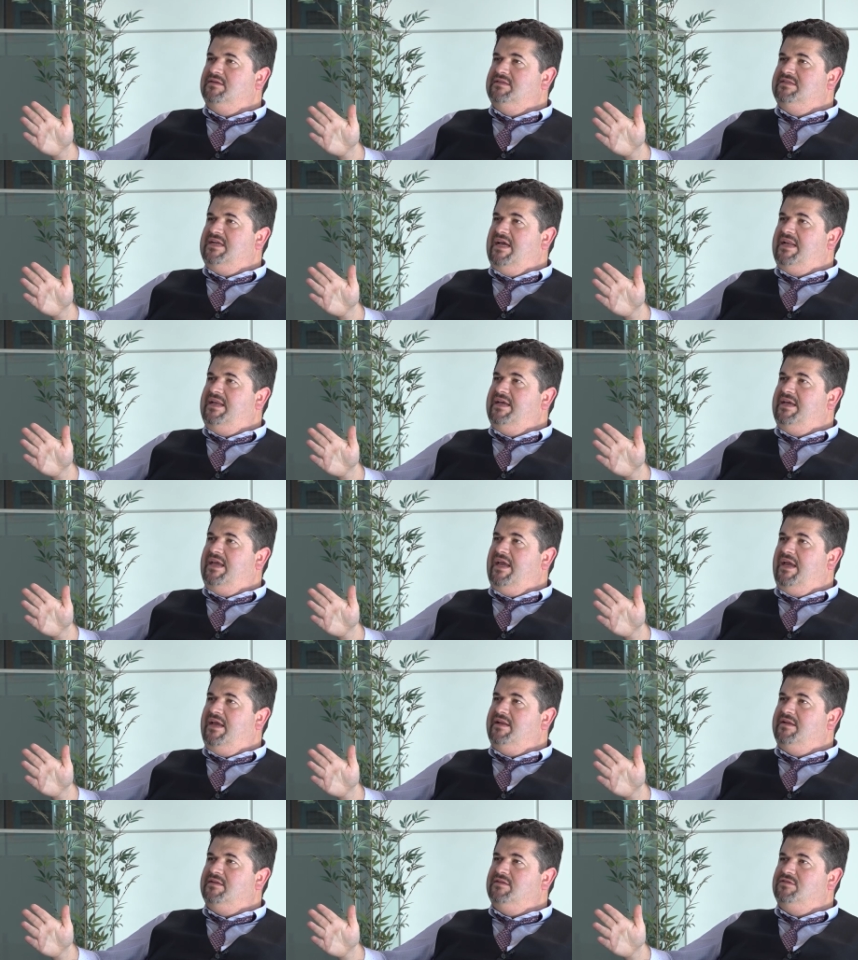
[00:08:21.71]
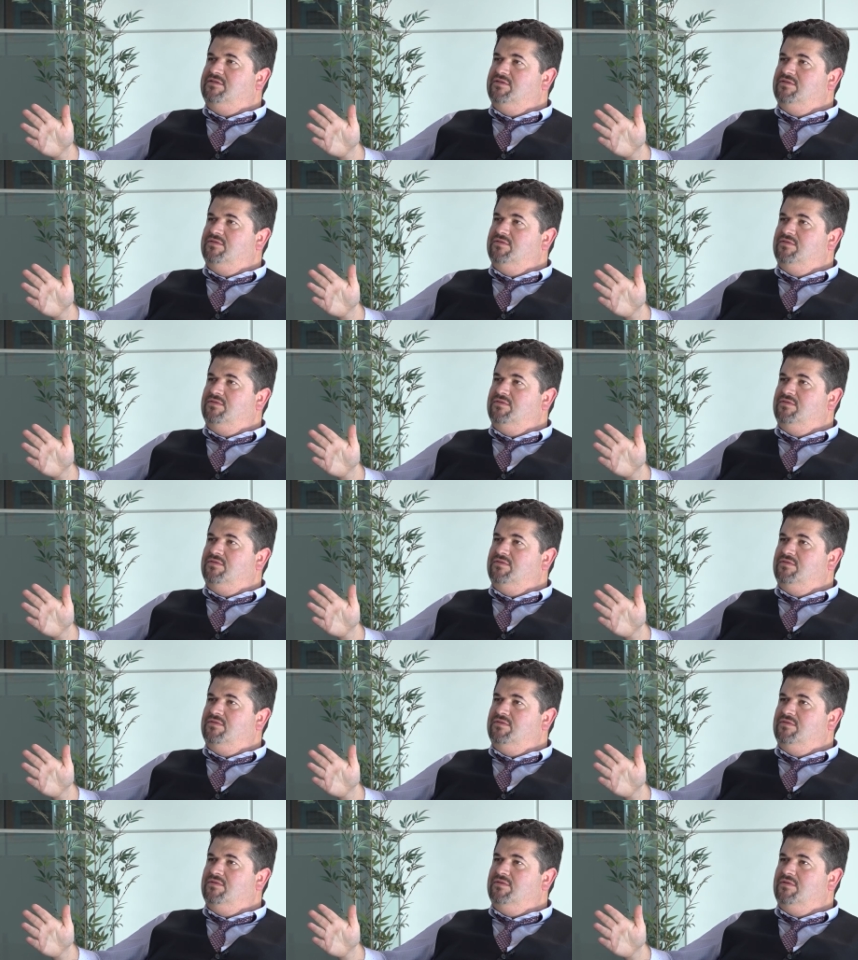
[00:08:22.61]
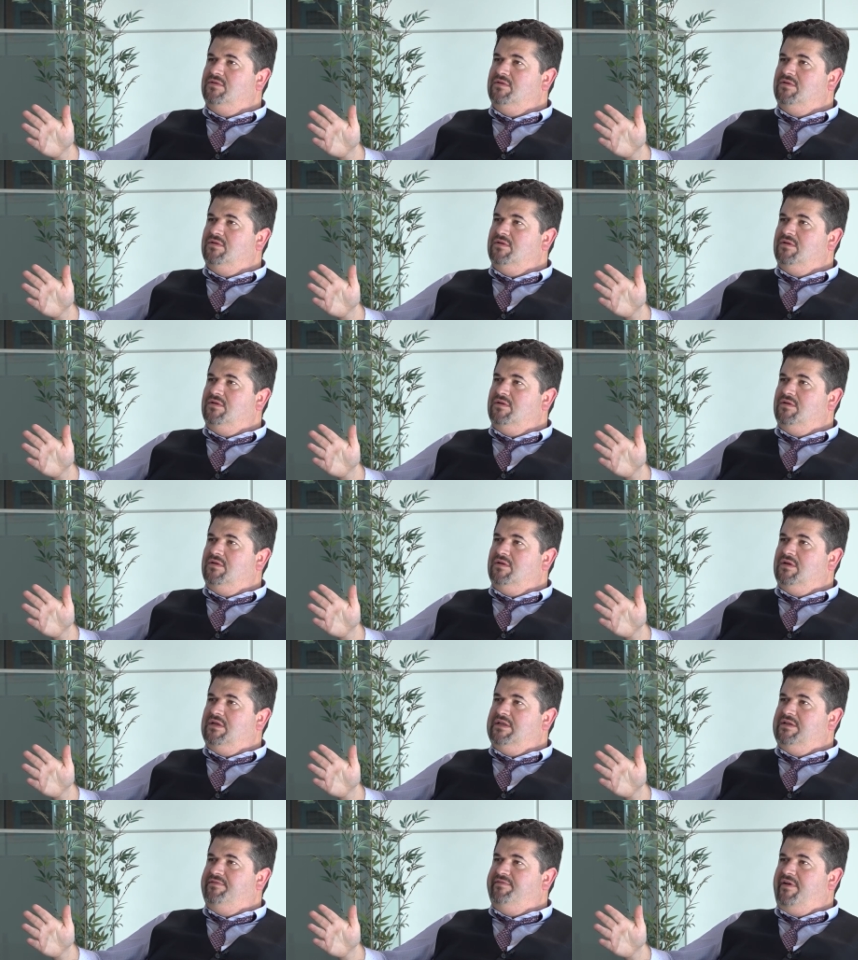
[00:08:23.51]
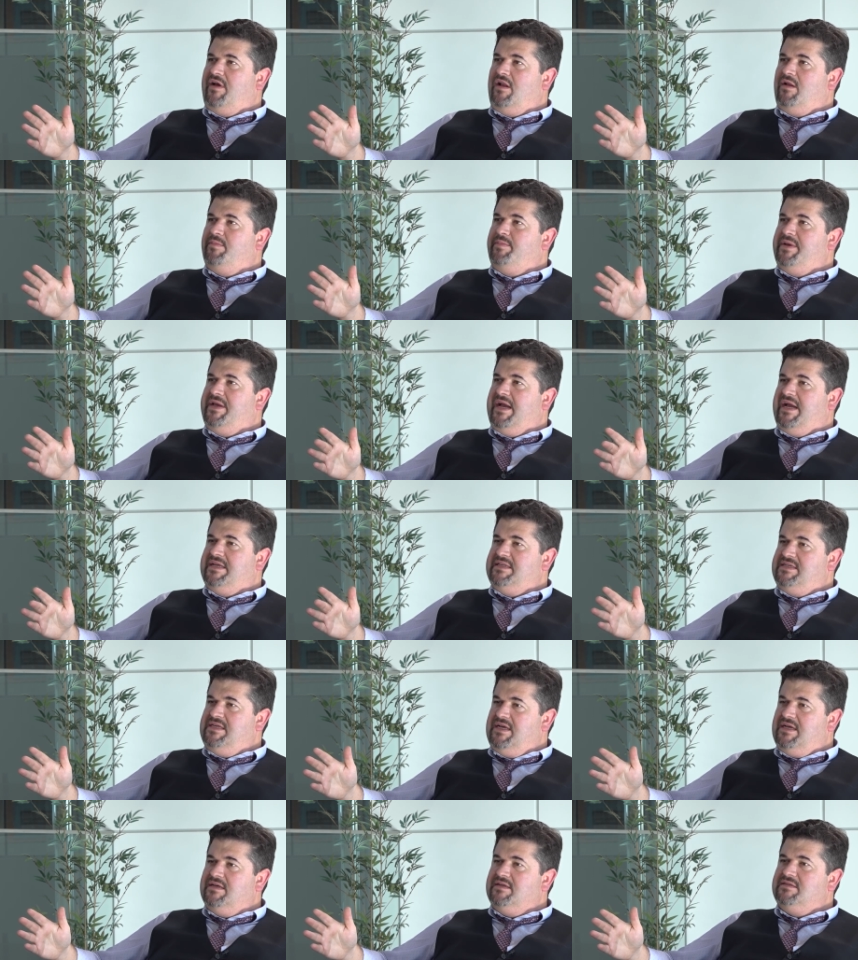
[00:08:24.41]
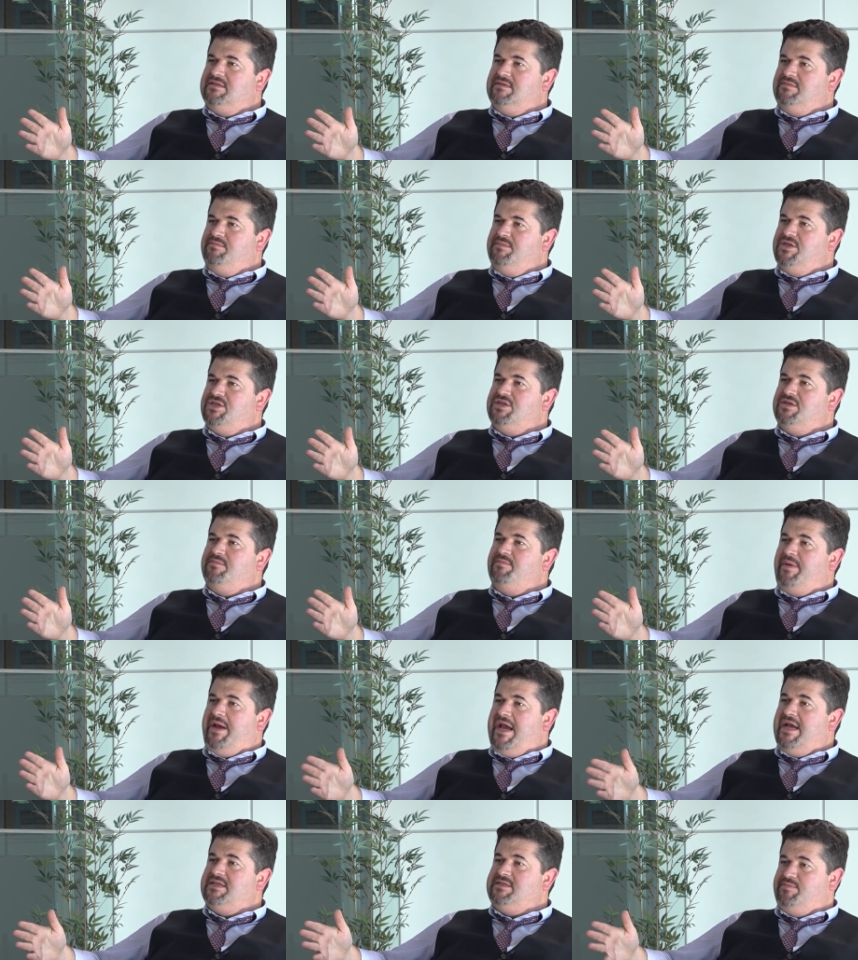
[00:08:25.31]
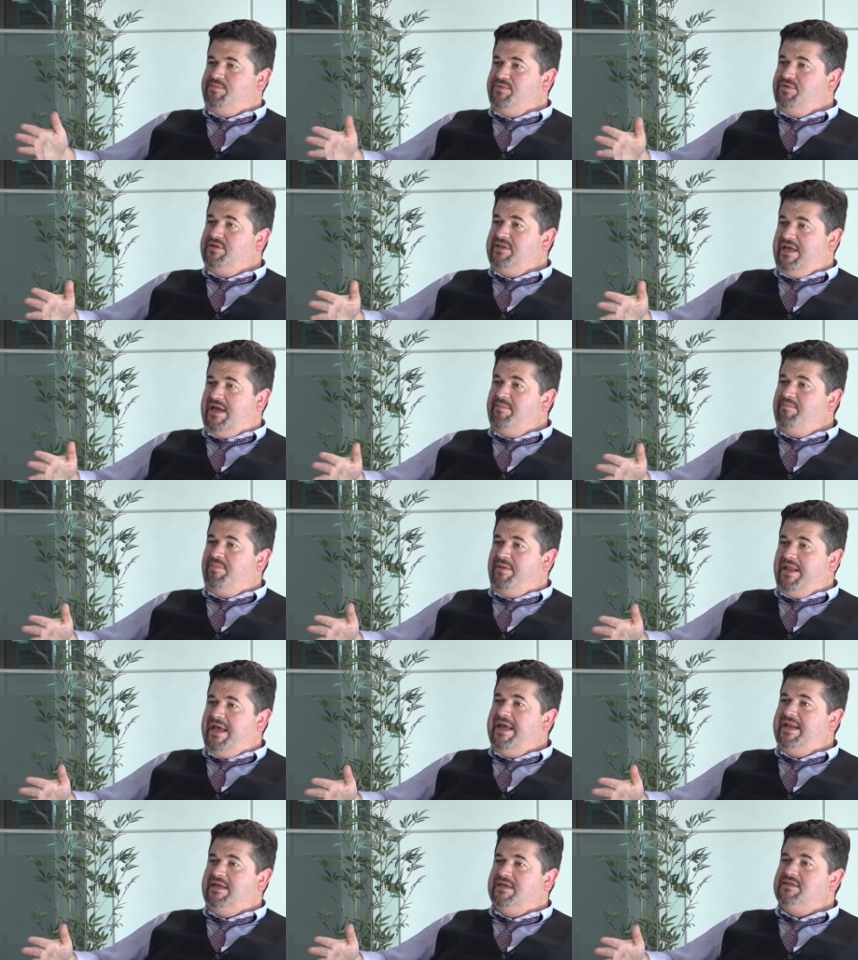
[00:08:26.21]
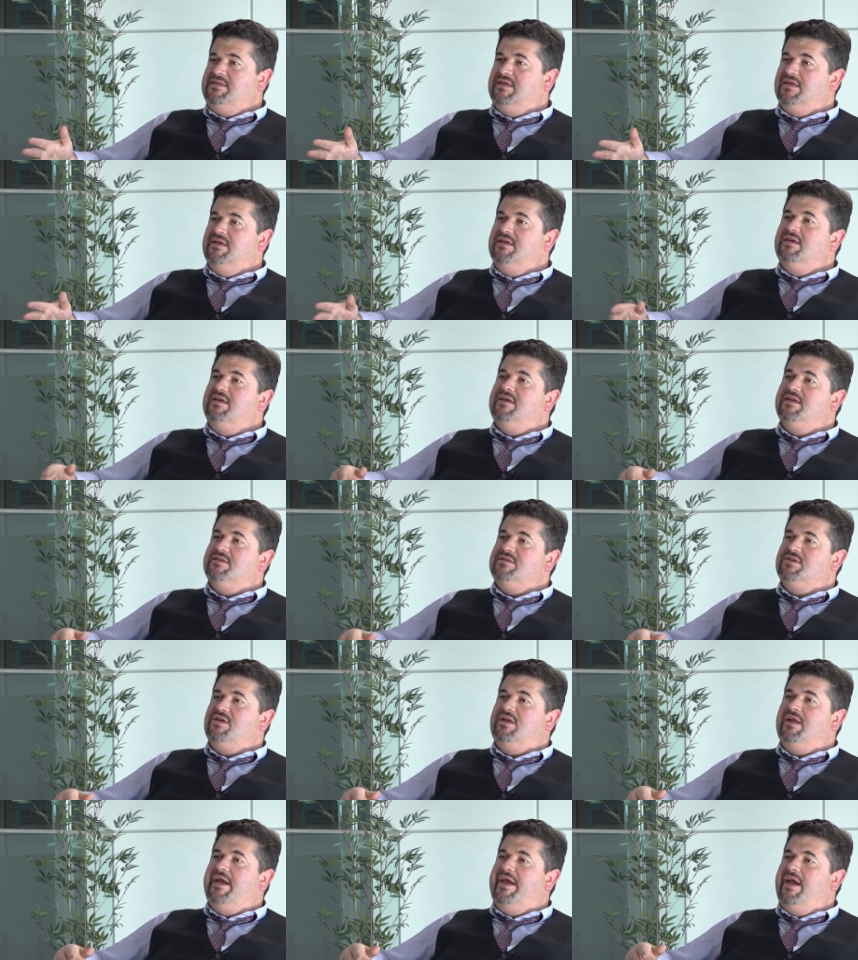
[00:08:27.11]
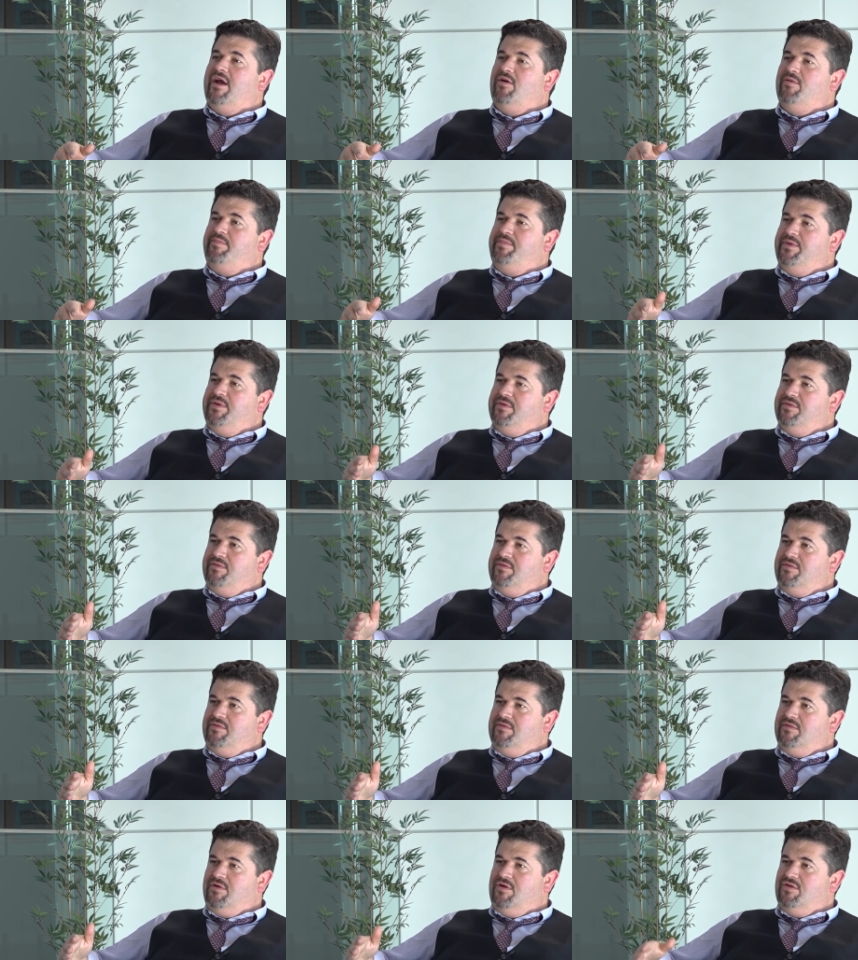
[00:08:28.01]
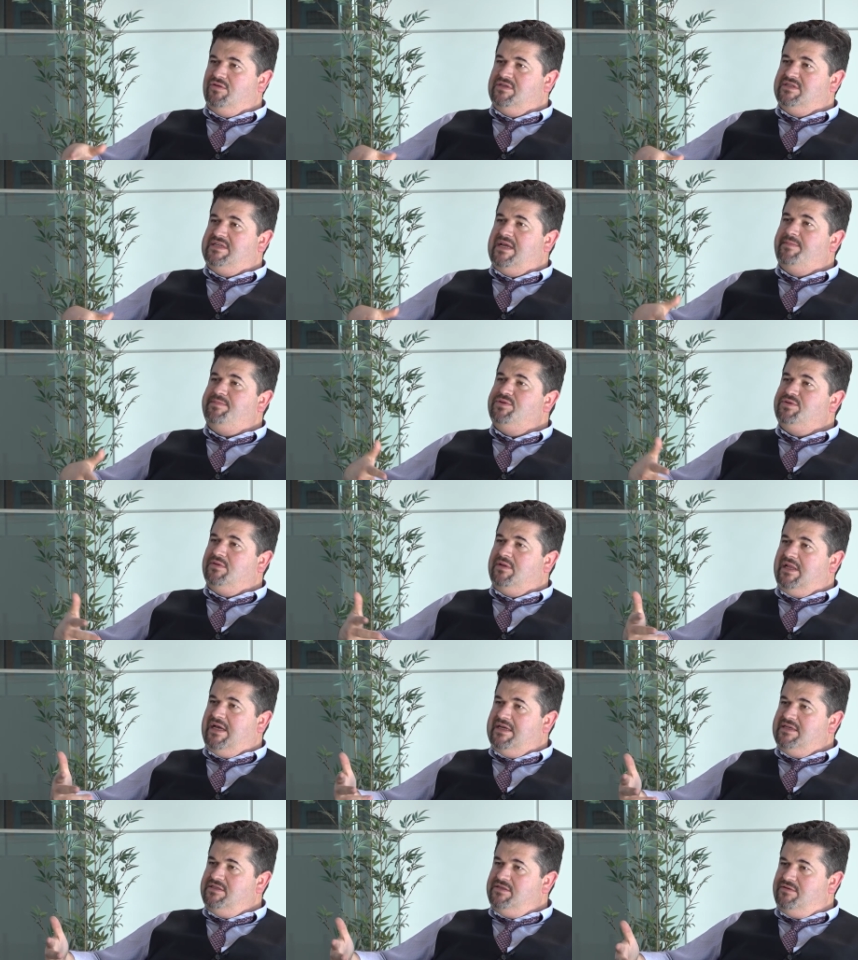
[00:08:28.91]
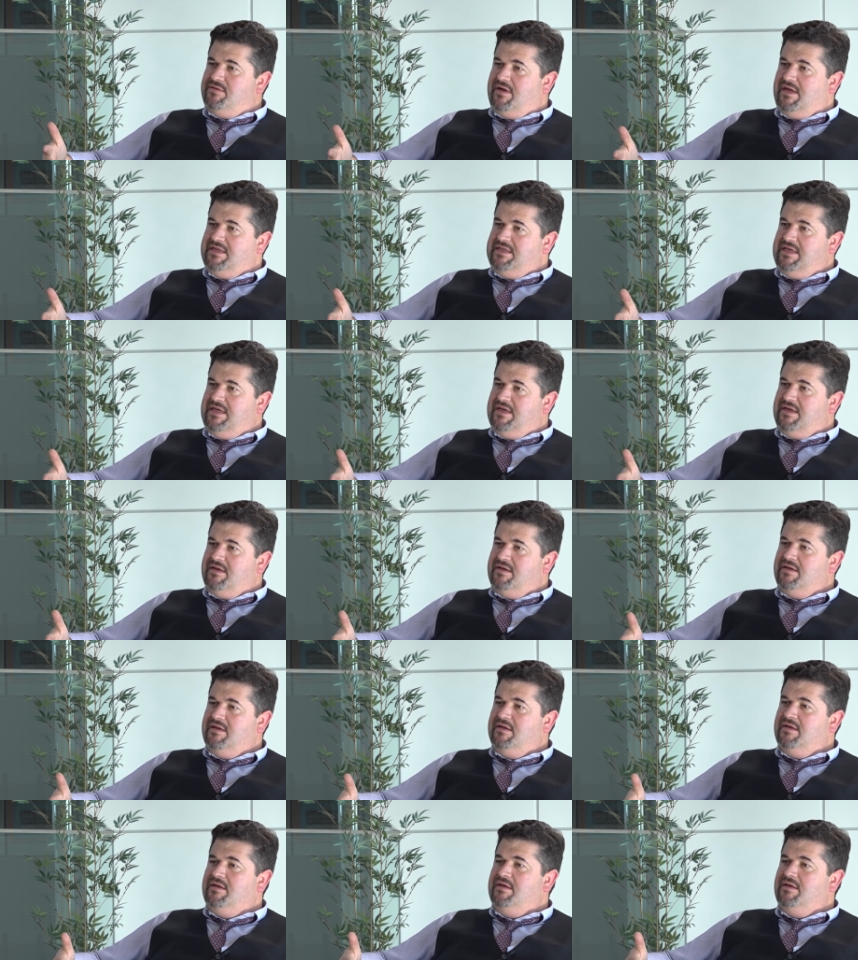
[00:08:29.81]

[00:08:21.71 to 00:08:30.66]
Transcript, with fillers: dedicated to developing ideas, Mission Passport, that planet, is going to help you conceptualize your idea,